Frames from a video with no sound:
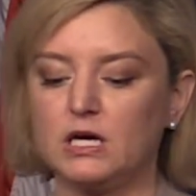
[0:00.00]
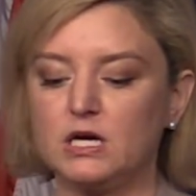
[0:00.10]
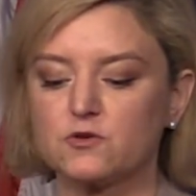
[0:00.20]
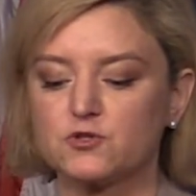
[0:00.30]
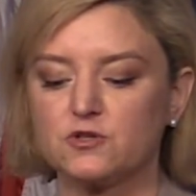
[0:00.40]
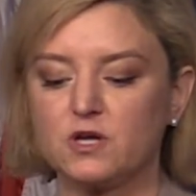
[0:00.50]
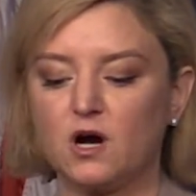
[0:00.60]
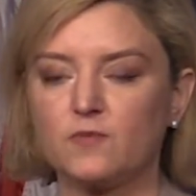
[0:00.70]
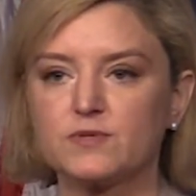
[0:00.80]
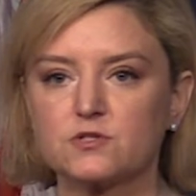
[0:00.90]
either to the
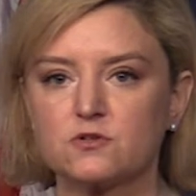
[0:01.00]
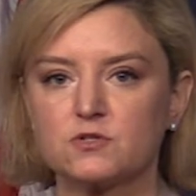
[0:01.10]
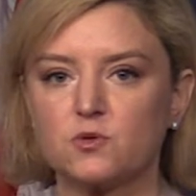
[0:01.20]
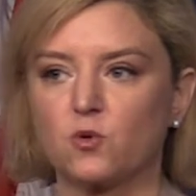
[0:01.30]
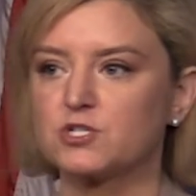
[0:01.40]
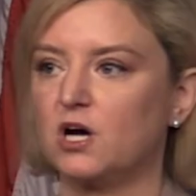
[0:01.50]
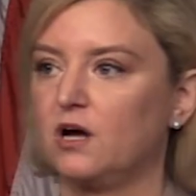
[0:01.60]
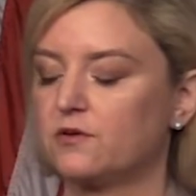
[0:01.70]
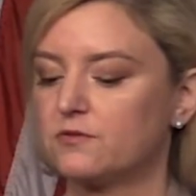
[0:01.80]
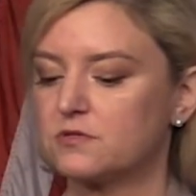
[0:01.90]
officers or to
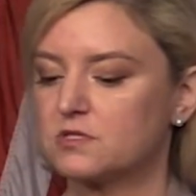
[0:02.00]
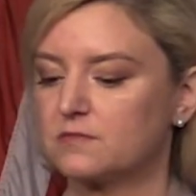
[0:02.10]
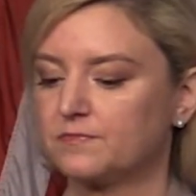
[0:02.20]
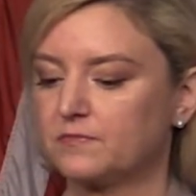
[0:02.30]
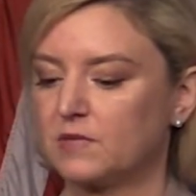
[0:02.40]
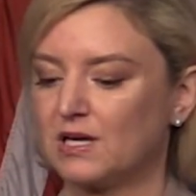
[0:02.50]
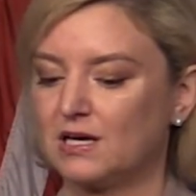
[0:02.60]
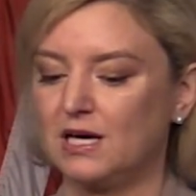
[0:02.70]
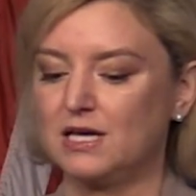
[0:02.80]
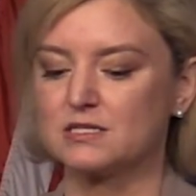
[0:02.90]
others,
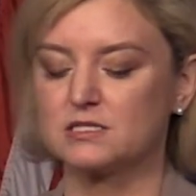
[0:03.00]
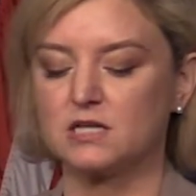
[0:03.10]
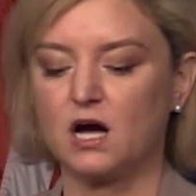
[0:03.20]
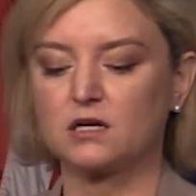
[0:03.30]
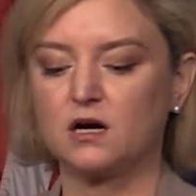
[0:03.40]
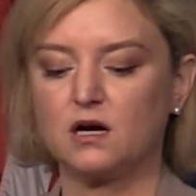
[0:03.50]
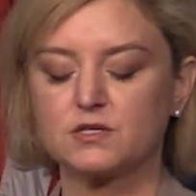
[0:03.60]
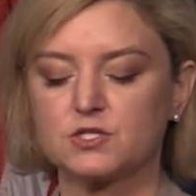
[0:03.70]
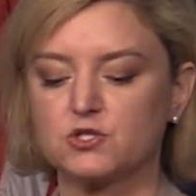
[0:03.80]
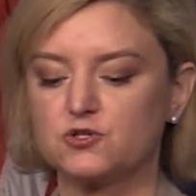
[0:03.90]
it is not
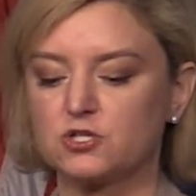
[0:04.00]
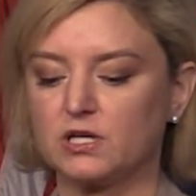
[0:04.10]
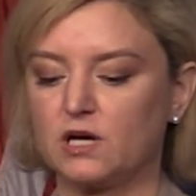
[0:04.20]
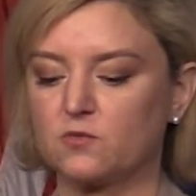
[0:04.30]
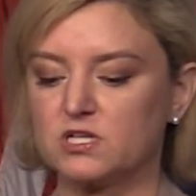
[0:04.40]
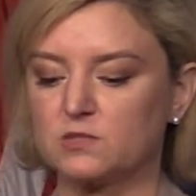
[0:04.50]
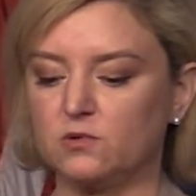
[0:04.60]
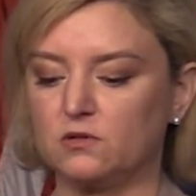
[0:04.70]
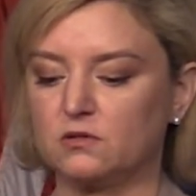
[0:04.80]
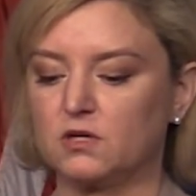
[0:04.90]
constitutionally
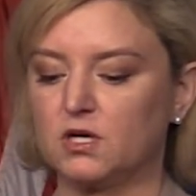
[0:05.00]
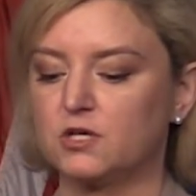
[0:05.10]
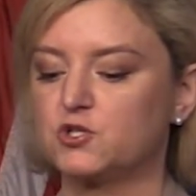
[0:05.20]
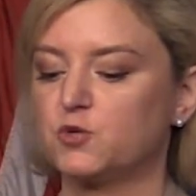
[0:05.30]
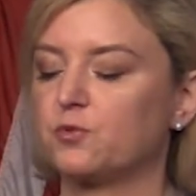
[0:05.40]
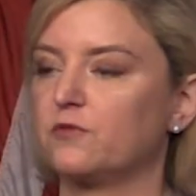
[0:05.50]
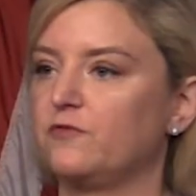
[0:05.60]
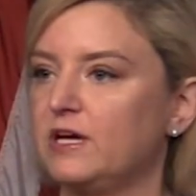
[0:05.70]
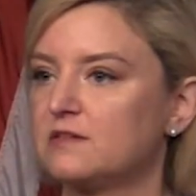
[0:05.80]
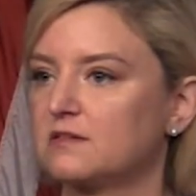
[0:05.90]
unreasonable to
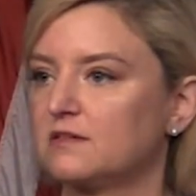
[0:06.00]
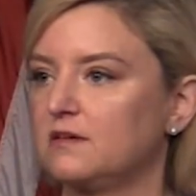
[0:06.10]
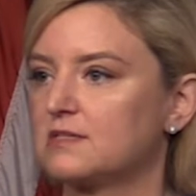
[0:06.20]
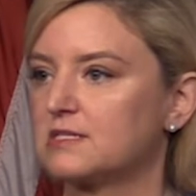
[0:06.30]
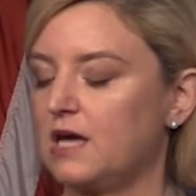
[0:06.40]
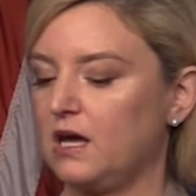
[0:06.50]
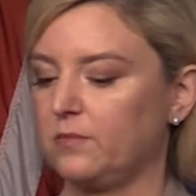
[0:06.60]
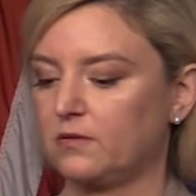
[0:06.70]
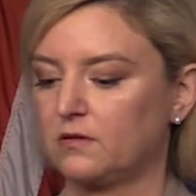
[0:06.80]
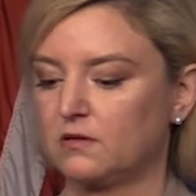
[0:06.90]
prevent
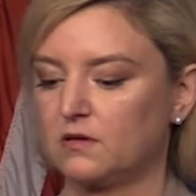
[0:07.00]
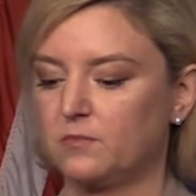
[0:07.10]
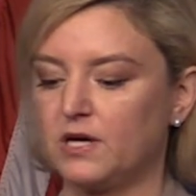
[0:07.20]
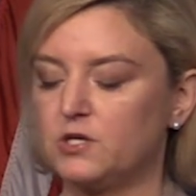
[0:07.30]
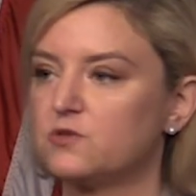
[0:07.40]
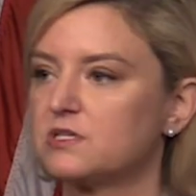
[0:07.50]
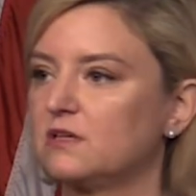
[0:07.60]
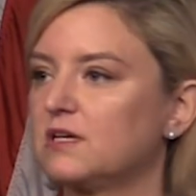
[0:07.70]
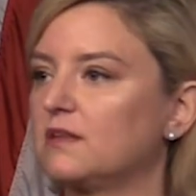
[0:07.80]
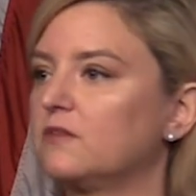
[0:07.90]
escape by
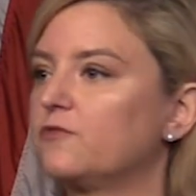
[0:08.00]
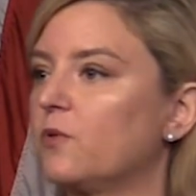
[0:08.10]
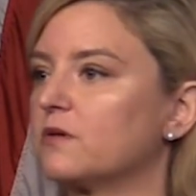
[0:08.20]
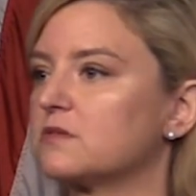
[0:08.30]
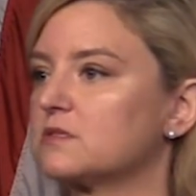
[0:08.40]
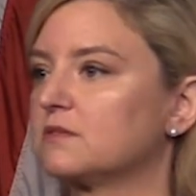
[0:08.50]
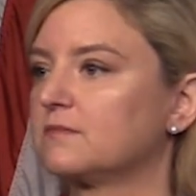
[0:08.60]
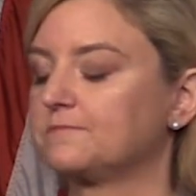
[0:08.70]
using deadly force.